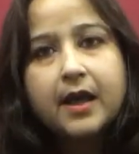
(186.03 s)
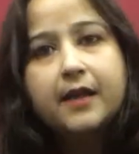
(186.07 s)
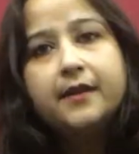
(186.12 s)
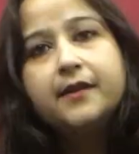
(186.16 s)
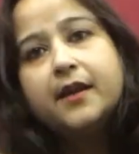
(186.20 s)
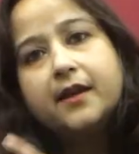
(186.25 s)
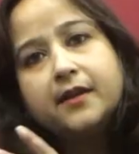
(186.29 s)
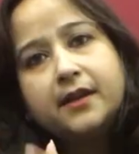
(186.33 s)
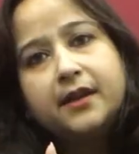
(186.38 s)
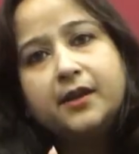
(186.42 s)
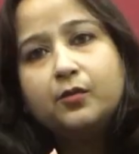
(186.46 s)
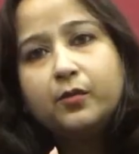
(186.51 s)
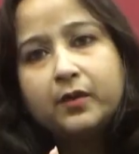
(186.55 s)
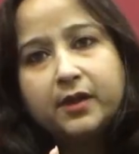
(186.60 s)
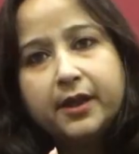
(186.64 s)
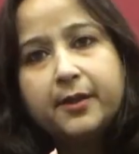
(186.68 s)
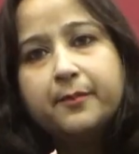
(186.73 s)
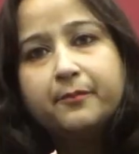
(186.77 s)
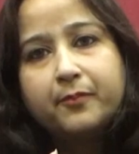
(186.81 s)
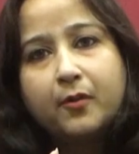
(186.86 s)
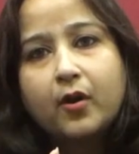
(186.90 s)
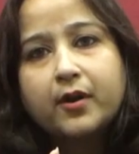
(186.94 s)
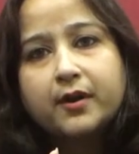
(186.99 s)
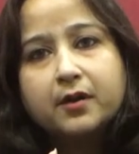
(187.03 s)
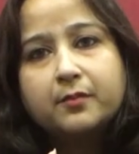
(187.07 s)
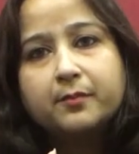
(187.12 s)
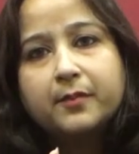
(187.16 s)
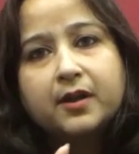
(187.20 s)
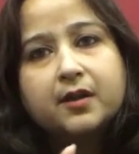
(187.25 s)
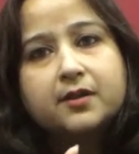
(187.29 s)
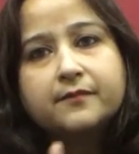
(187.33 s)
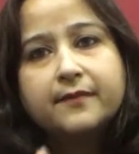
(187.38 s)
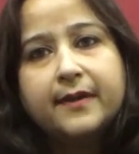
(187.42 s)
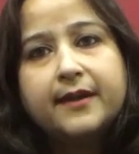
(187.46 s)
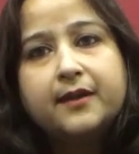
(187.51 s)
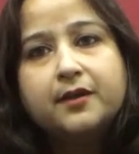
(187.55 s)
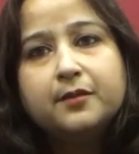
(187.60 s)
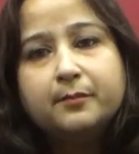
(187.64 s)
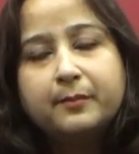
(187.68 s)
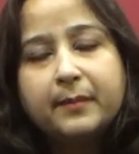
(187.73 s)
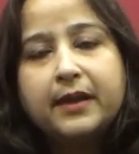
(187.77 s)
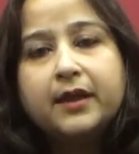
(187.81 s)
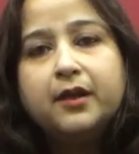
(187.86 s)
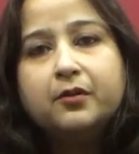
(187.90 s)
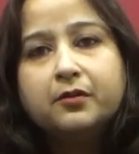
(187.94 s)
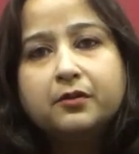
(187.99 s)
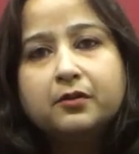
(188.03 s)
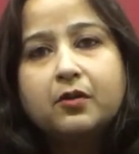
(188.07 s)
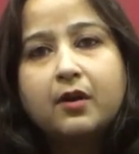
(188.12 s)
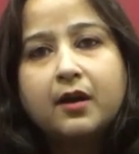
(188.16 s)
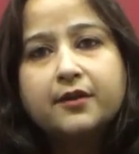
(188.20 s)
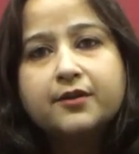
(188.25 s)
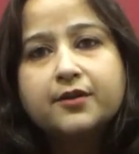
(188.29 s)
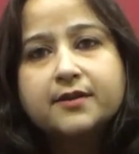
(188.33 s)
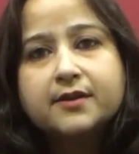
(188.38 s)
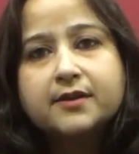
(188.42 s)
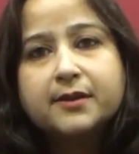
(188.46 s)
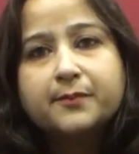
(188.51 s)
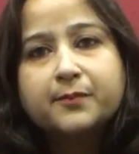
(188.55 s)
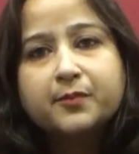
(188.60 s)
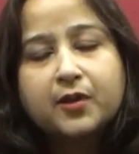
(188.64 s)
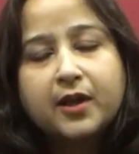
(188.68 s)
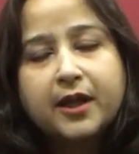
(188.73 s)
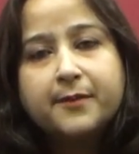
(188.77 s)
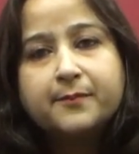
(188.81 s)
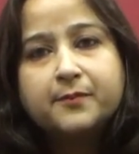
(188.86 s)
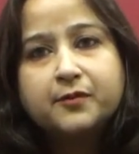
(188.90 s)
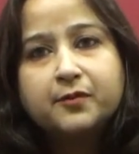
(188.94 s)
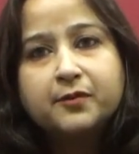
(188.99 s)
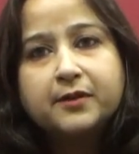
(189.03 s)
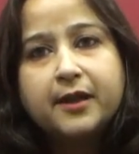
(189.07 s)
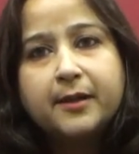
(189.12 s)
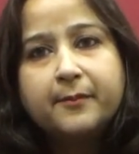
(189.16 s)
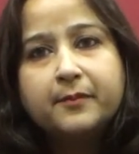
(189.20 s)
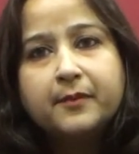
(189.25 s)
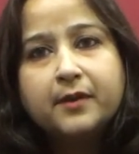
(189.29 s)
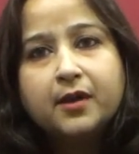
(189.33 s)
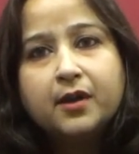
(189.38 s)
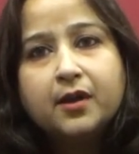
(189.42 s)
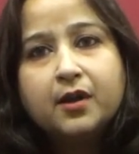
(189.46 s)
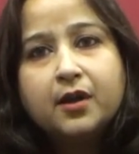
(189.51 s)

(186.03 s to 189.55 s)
And they are equally important because many good colleges subscribe to them.